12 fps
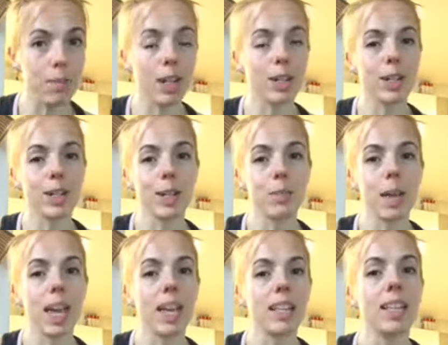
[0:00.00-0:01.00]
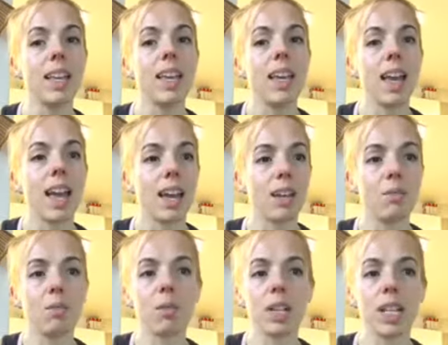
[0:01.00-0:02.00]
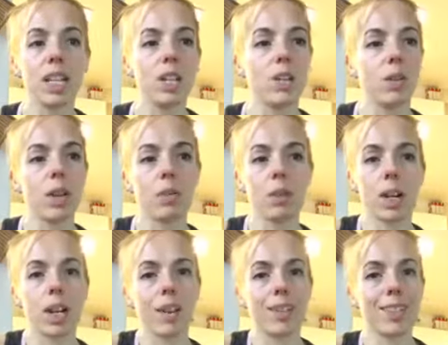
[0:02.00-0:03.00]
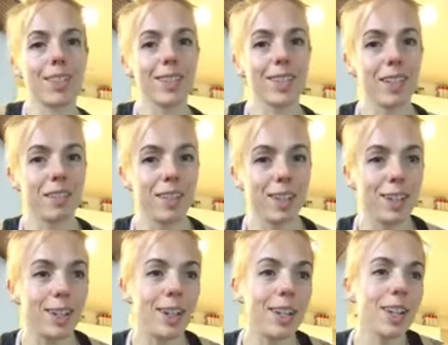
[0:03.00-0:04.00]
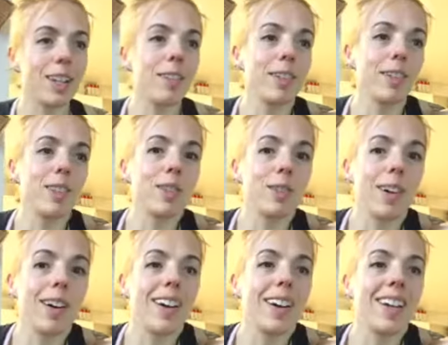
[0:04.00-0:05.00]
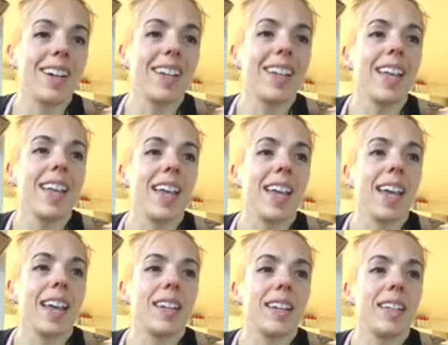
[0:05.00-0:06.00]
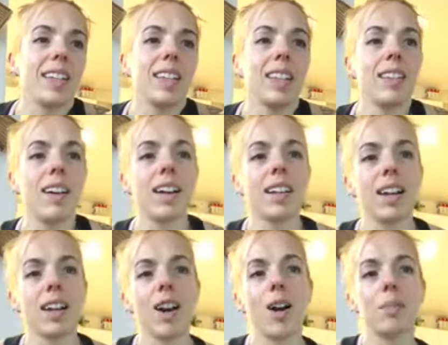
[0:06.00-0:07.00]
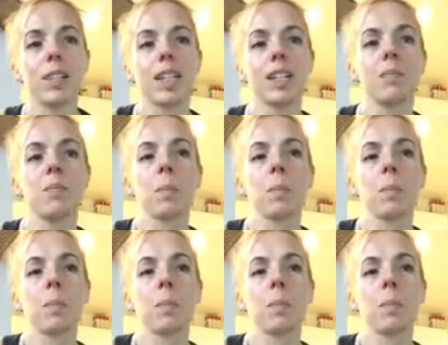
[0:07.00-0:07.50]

Make sure it's good pain, and really enjoy your workout. So it's going to feel good. You're going to feel strong, and you're going to get a lot accomplished.